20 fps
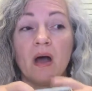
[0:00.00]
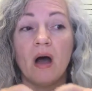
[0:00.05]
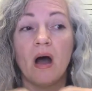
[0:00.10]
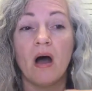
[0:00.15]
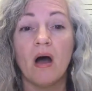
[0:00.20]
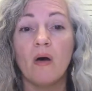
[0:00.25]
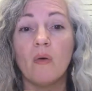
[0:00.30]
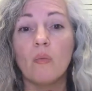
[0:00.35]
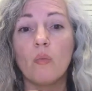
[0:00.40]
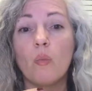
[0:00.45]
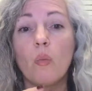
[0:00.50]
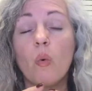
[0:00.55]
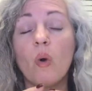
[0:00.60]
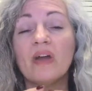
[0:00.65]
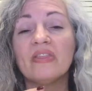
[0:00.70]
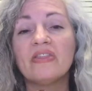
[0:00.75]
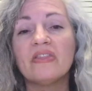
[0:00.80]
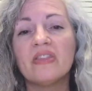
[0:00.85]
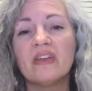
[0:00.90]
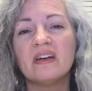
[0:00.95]

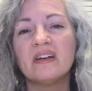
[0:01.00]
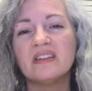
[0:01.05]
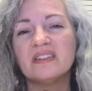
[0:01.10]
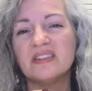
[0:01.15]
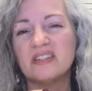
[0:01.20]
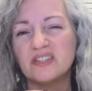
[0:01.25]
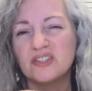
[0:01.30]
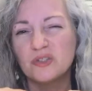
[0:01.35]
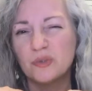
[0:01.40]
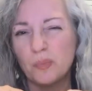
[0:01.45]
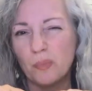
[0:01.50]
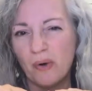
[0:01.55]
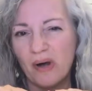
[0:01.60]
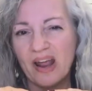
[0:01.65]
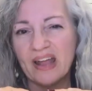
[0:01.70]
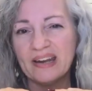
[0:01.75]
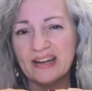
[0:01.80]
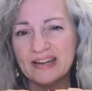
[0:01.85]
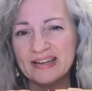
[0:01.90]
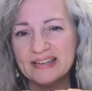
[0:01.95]
what the
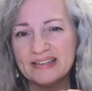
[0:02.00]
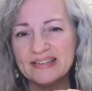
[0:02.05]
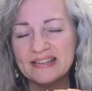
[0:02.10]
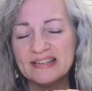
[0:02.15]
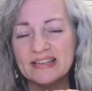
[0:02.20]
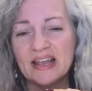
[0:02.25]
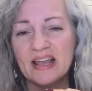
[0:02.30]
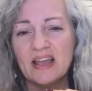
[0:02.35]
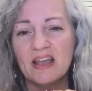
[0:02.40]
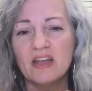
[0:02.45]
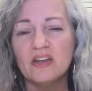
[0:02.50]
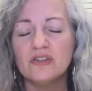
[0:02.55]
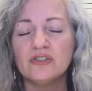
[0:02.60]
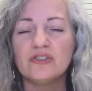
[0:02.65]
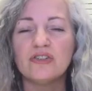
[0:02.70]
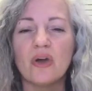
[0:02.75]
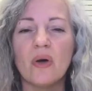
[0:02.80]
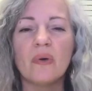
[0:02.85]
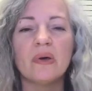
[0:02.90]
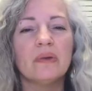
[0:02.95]
spread is.
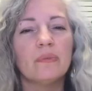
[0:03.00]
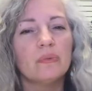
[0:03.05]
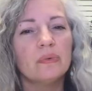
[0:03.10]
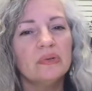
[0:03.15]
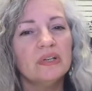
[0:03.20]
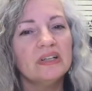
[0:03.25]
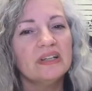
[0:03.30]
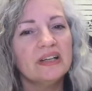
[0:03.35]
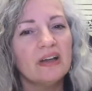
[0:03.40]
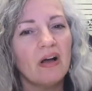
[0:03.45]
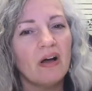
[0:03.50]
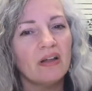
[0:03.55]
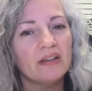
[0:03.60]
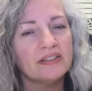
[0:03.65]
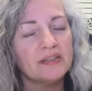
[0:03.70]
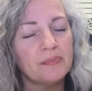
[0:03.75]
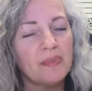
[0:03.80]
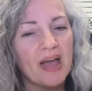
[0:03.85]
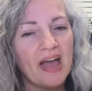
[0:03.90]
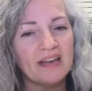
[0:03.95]
So it really all
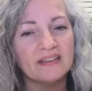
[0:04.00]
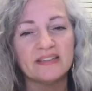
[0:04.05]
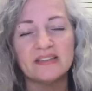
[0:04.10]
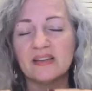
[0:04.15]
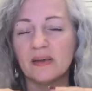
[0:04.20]
depends.